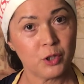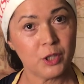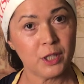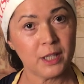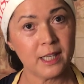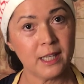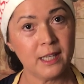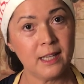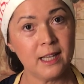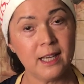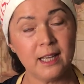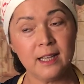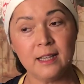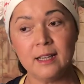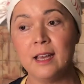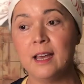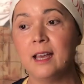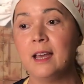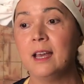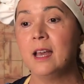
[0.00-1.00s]
chicken
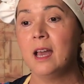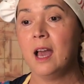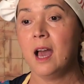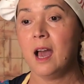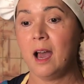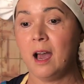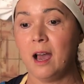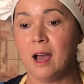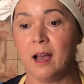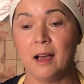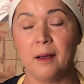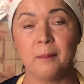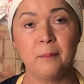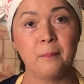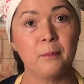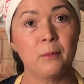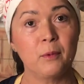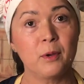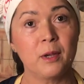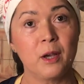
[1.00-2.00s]
in.
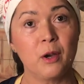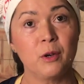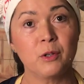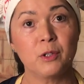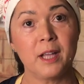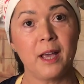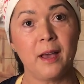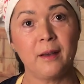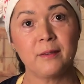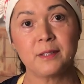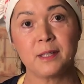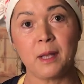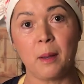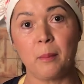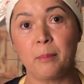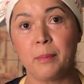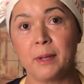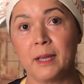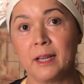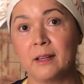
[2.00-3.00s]
We're going to have
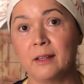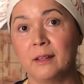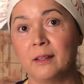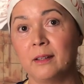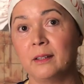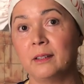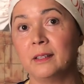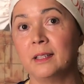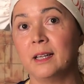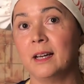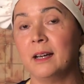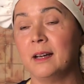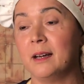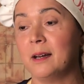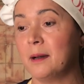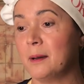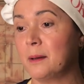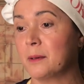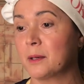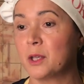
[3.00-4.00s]
some pickled
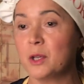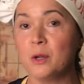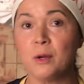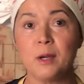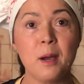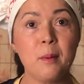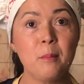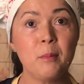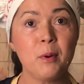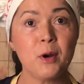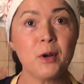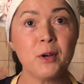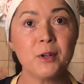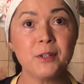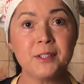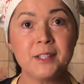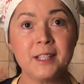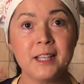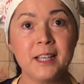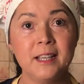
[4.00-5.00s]

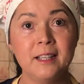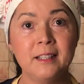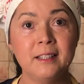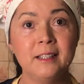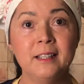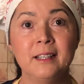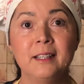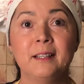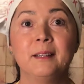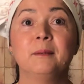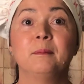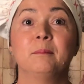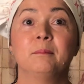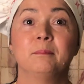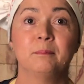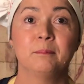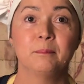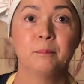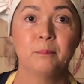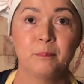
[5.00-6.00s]
cucumbers in,
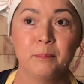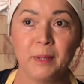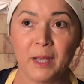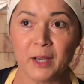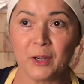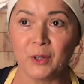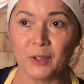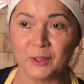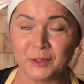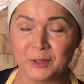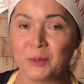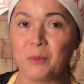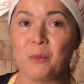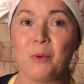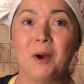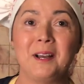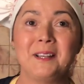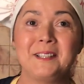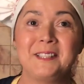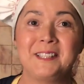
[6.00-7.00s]
pickled
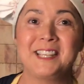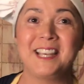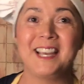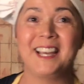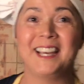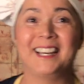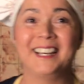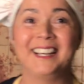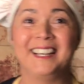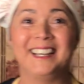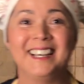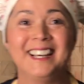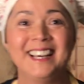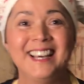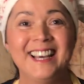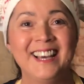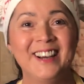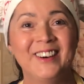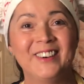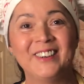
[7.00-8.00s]
ones.
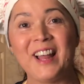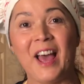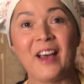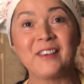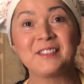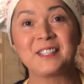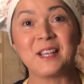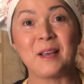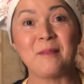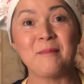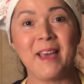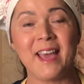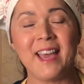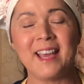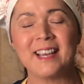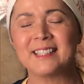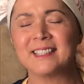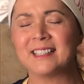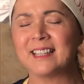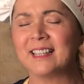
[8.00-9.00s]
We'll have some
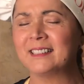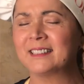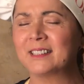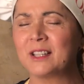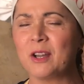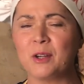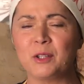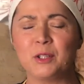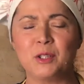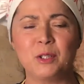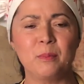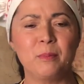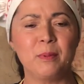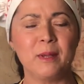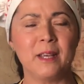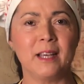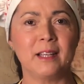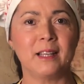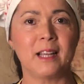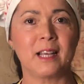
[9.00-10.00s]
eggs. It's going to
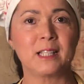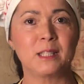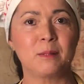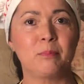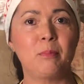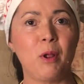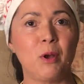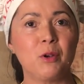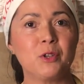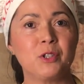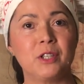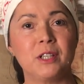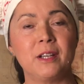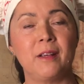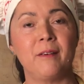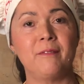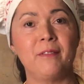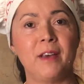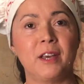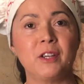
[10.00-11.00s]
be an explosion
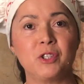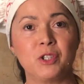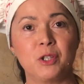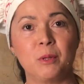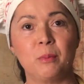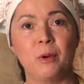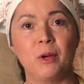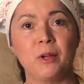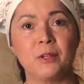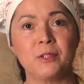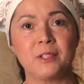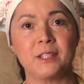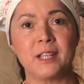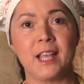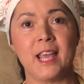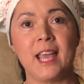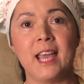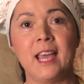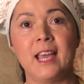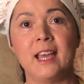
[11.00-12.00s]
of vegetables
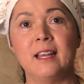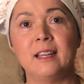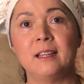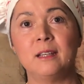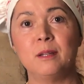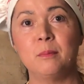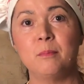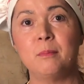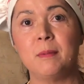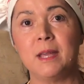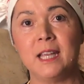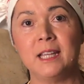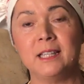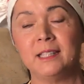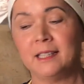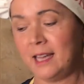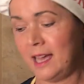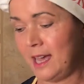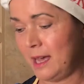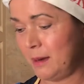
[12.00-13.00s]
and
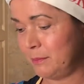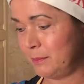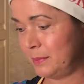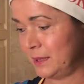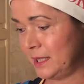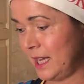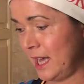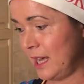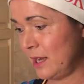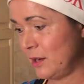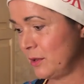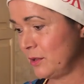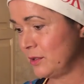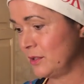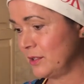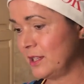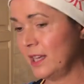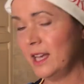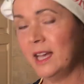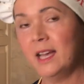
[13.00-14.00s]
meat and
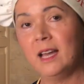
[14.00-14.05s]
potatoes.